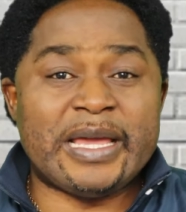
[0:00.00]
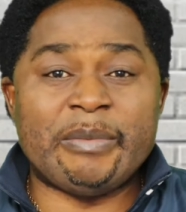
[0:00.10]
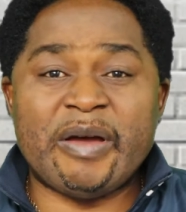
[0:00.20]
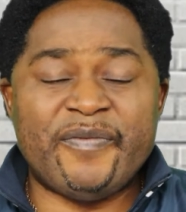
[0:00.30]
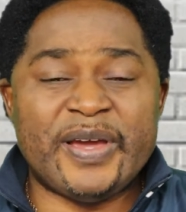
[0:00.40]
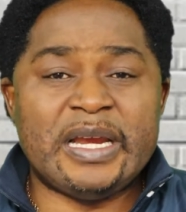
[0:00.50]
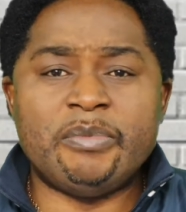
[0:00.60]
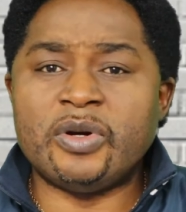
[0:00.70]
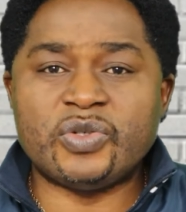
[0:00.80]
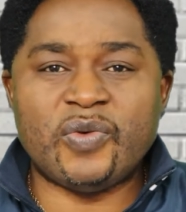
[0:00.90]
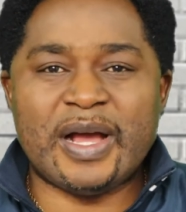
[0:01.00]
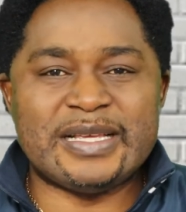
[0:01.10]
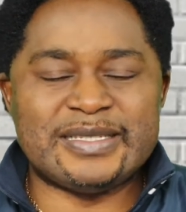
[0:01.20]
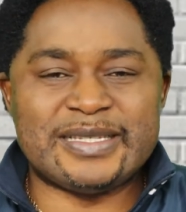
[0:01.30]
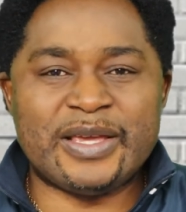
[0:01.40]
I am available to
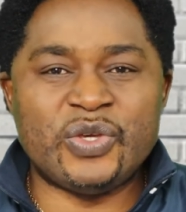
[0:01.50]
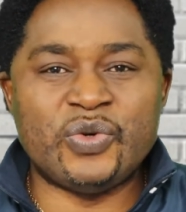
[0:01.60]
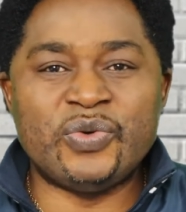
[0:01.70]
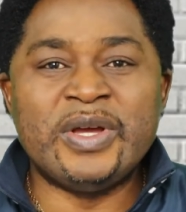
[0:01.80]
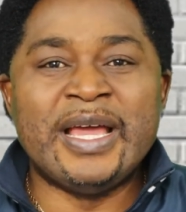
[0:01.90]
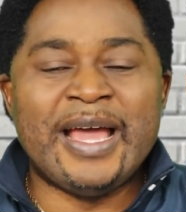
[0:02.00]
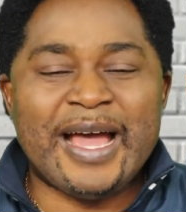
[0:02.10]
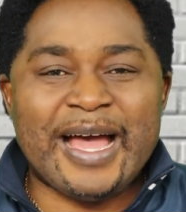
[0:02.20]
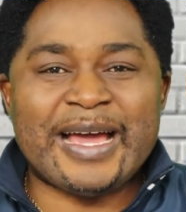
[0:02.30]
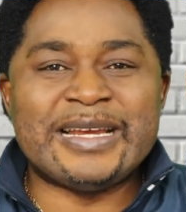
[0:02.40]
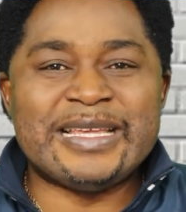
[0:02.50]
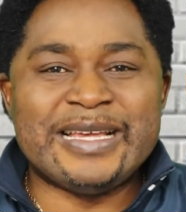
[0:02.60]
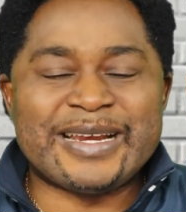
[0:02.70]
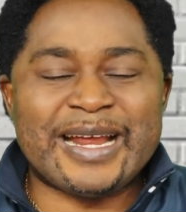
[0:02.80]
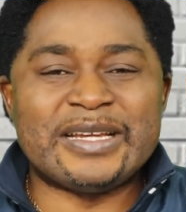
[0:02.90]
answer you
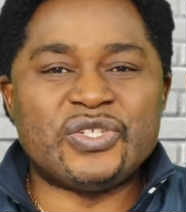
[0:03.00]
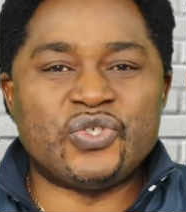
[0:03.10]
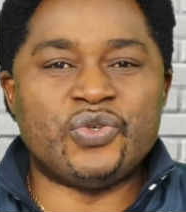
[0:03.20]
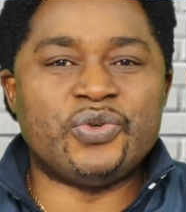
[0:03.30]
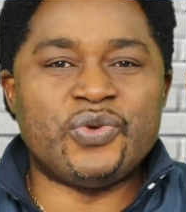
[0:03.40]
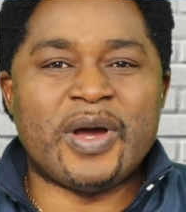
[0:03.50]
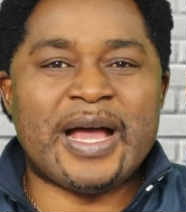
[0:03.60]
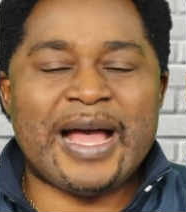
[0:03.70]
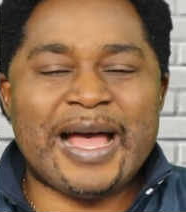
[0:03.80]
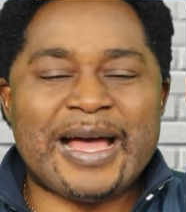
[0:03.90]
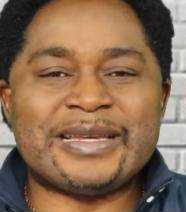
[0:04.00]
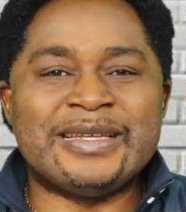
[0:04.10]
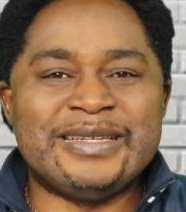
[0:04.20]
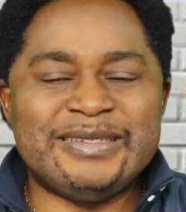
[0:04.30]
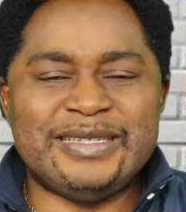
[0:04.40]
and grant you your
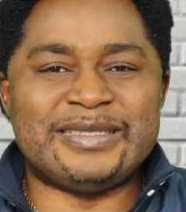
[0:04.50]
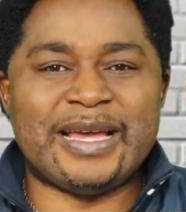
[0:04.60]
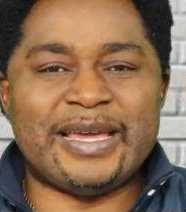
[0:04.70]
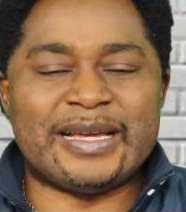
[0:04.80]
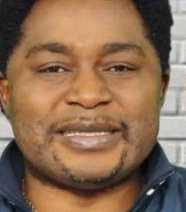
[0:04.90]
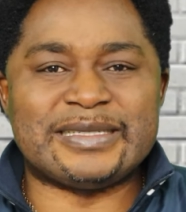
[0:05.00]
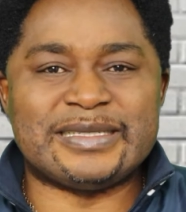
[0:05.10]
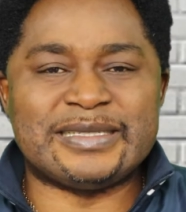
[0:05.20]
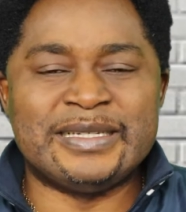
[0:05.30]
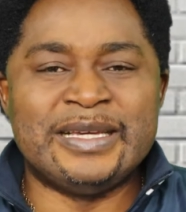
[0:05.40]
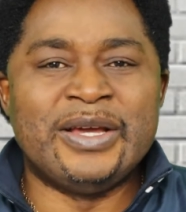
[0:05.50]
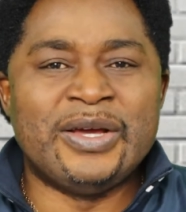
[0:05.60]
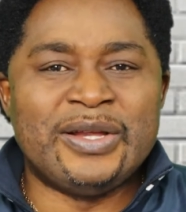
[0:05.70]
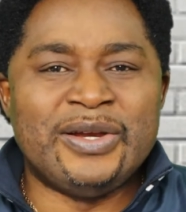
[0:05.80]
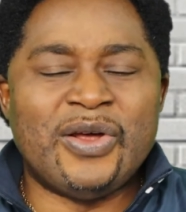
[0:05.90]
heart desires.
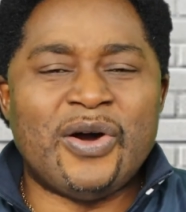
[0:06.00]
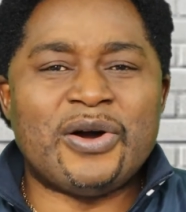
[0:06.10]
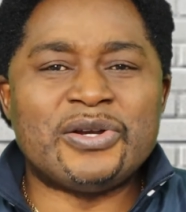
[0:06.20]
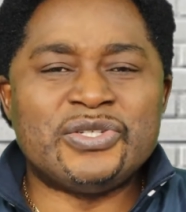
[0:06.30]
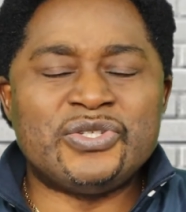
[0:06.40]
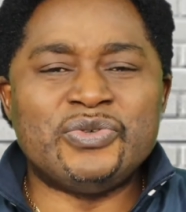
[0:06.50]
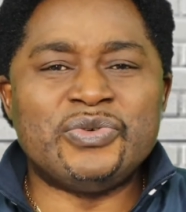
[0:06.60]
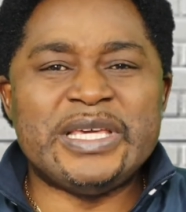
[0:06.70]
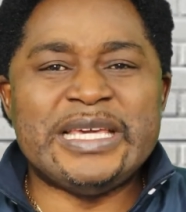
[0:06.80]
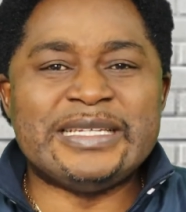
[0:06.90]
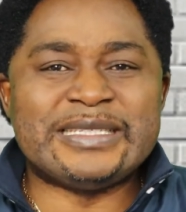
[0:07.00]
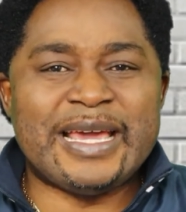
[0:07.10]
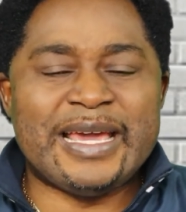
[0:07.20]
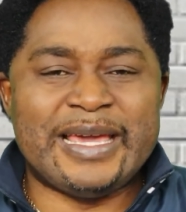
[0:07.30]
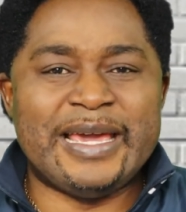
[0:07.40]
Lord, do
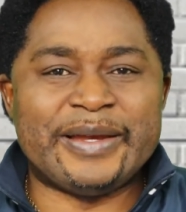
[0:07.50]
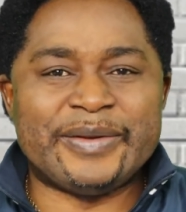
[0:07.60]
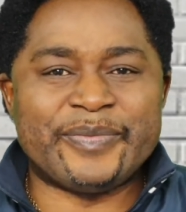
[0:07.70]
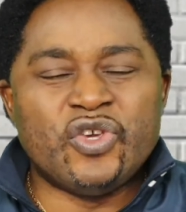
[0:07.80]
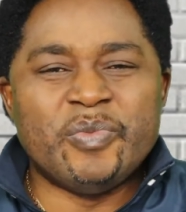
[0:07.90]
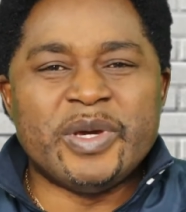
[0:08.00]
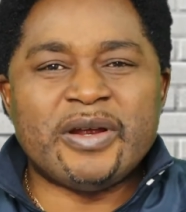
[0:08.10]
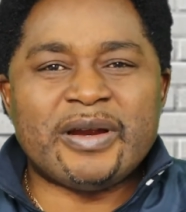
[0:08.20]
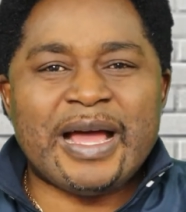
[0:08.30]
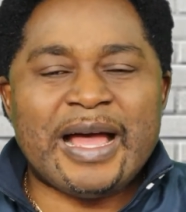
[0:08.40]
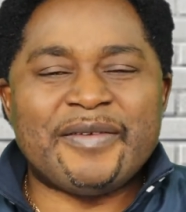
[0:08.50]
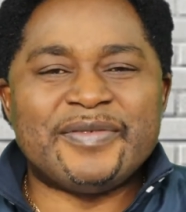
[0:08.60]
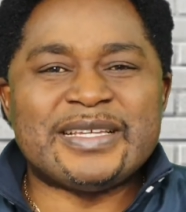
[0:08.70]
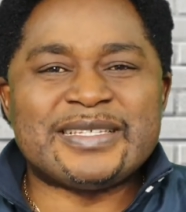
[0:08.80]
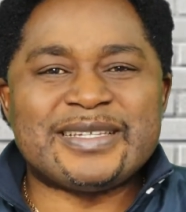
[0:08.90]
it again. You may not
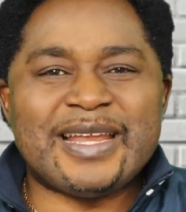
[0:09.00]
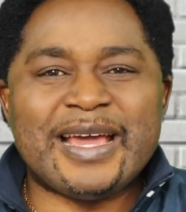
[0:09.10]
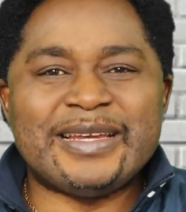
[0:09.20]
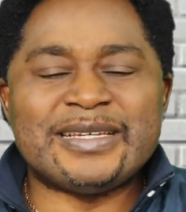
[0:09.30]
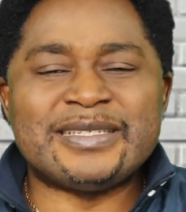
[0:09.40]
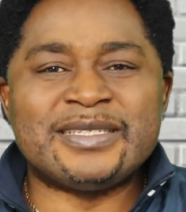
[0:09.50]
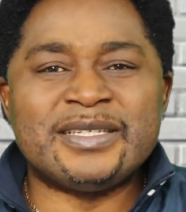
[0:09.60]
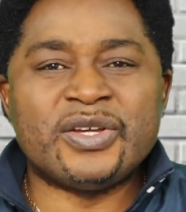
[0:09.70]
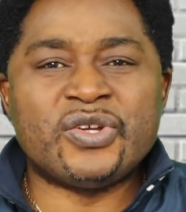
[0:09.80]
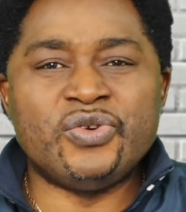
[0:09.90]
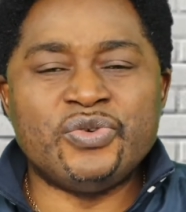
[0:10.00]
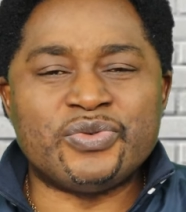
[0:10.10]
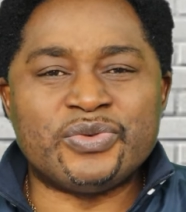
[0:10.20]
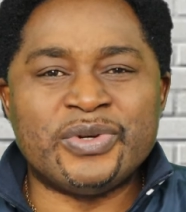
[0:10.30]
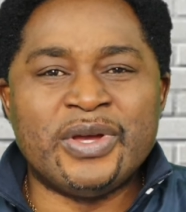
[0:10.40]
have the slightest
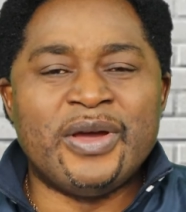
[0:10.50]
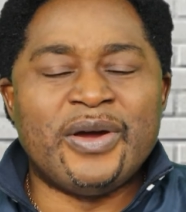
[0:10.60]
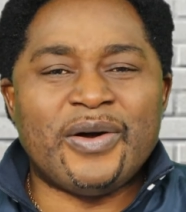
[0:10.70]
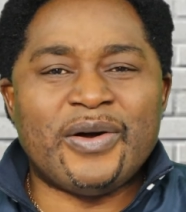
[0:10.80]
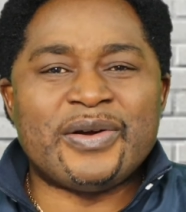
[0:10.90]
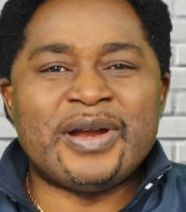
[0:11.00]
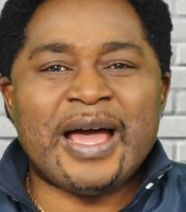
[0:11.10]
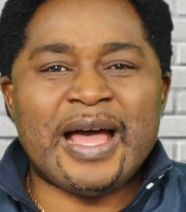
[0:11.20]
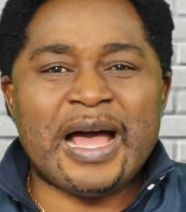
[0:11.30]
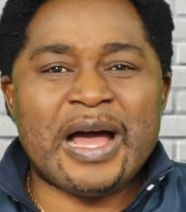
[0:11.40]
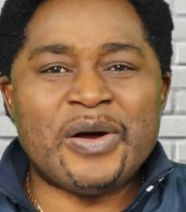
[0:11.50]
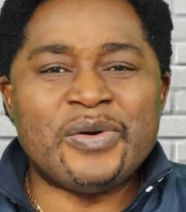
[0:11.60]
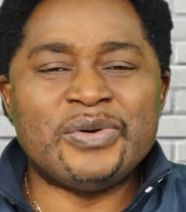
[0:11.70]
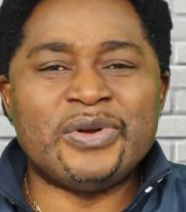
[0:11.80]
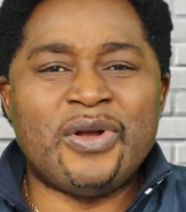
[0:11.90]
clue on
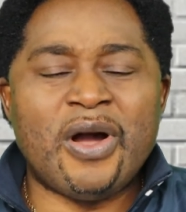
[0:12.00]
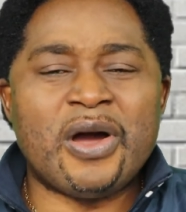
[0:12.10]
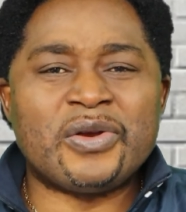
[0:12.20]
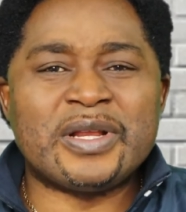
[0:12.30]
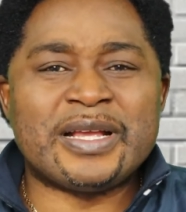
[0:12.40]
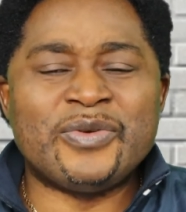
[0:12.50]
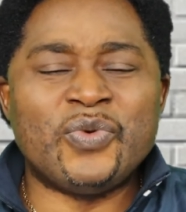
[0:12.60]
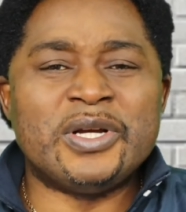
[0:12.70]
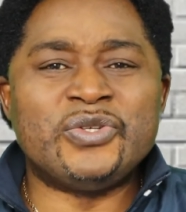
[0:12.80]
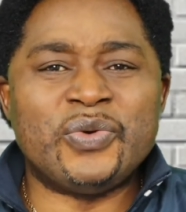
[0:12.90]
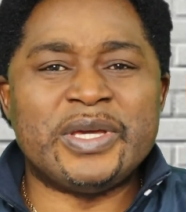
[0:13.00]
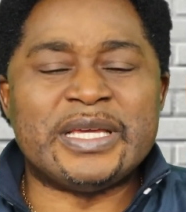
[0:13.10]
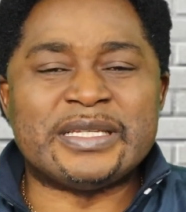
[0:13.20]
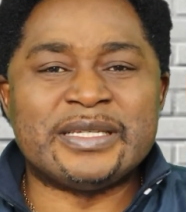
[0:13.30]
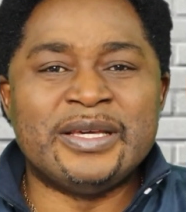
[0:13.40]
how God will do
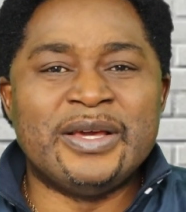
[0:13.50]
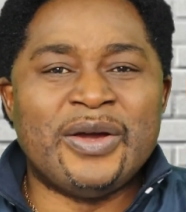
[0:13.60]
it,